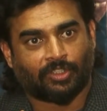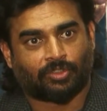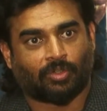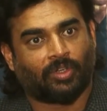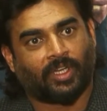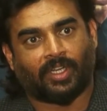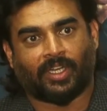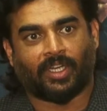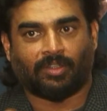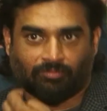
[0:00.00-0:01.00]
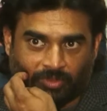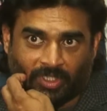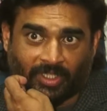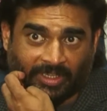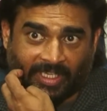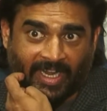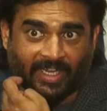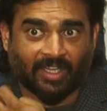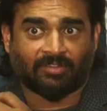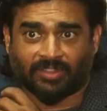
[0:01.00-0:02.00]
So they
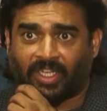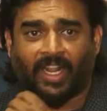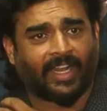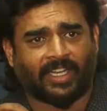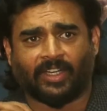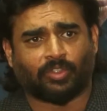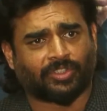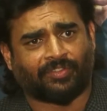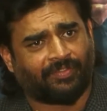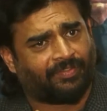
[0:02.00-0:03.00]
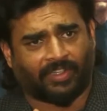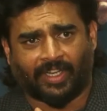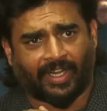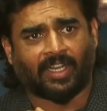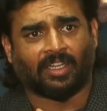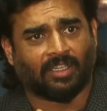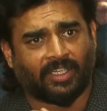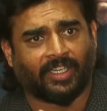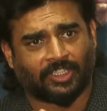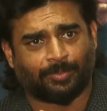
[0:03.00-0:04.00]
had it was a great
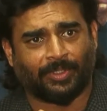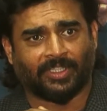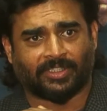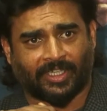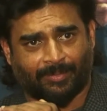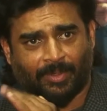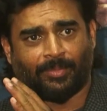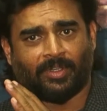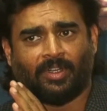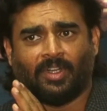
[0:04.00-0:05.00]
learning experience. I remember